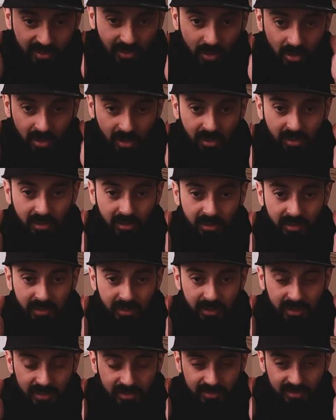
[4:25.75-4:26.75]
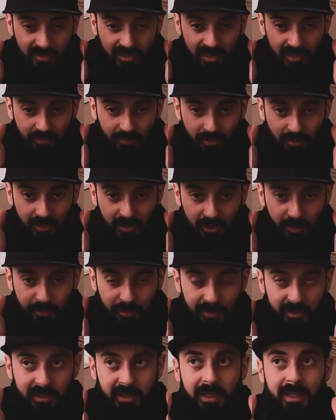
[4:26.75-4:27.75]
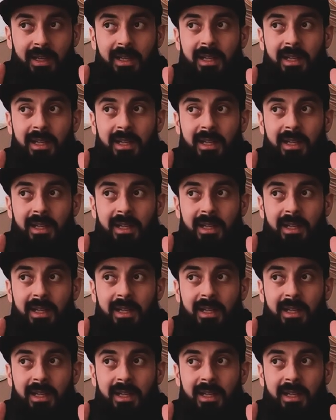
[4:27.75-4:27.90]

are inside of your helmet